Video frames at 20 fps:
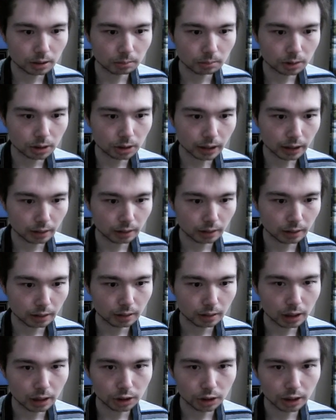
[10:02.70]
check.
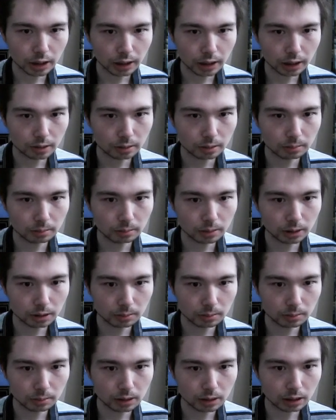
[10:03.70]
King g8, bishop
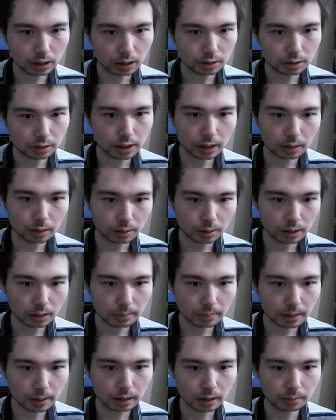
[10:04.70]
is under attack, bring it
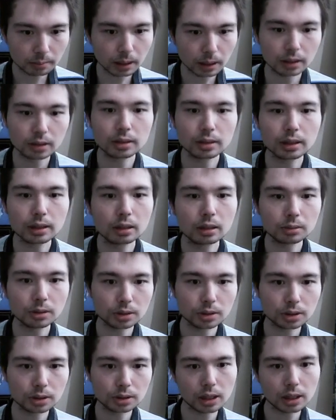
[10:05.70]
back, but now rook
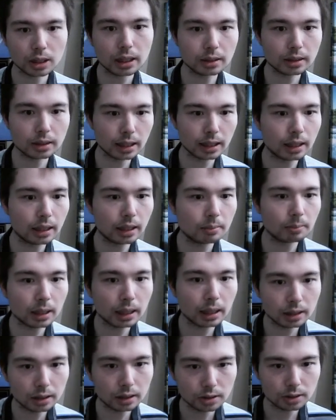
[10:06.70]
c8, and
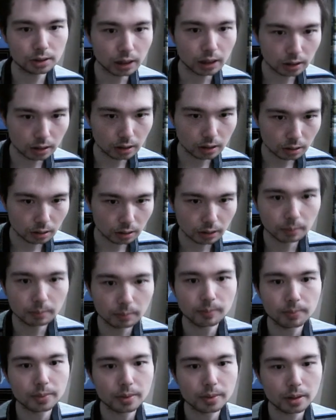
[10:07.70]
black is taking over.
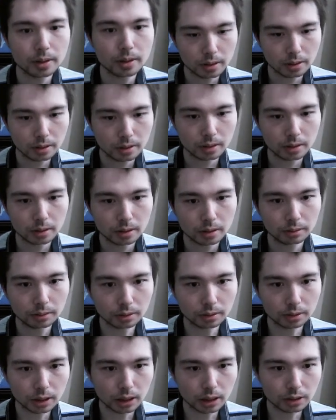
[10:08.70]

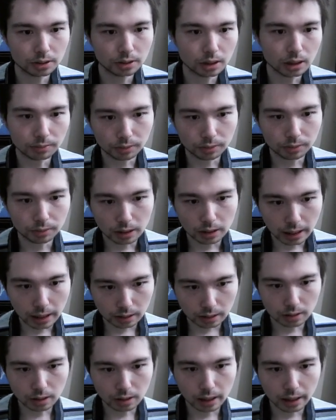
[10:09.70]
Rook takes c3
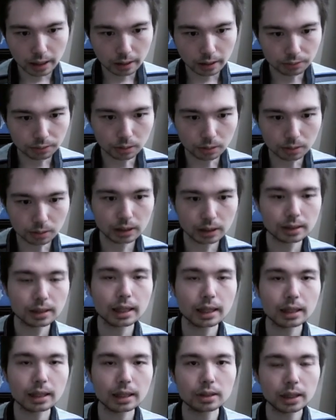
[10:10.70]
next, knight f4 is
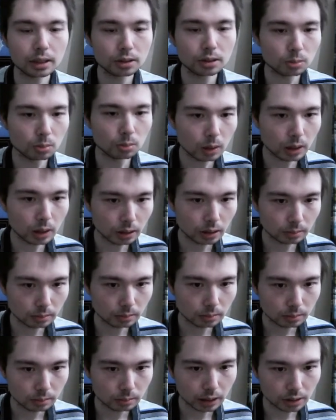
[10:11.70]
next as well.
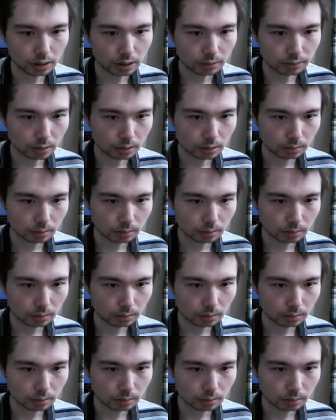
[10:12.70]
Knight d4,